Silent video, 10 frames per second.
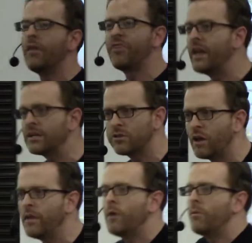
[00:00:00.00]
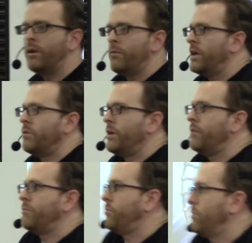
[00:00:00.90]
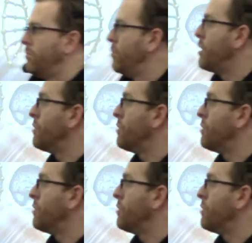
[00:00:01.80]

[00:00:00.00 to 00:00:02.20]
and things along. We